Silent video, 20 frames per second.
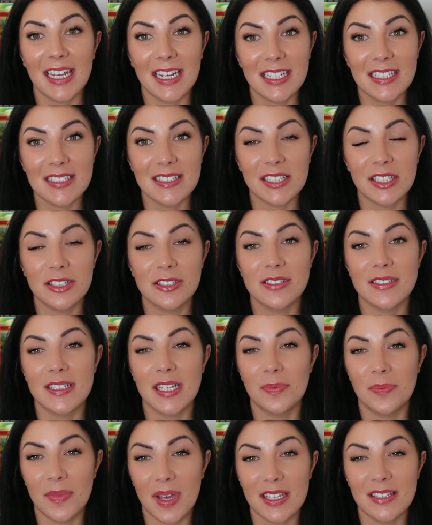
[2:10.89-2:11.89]
any skills
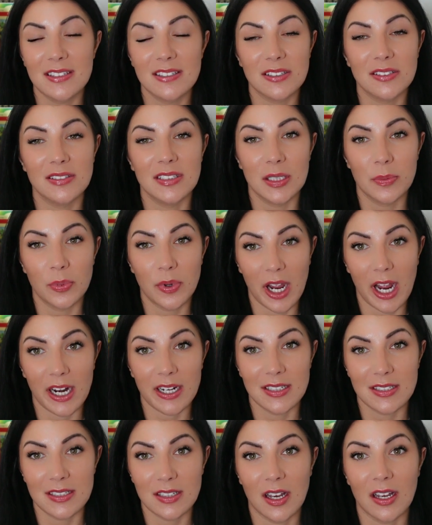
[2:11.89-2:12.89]
they may still need
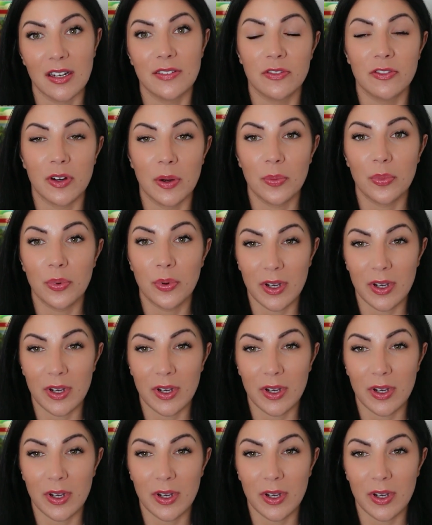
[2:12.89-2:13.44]
practice on from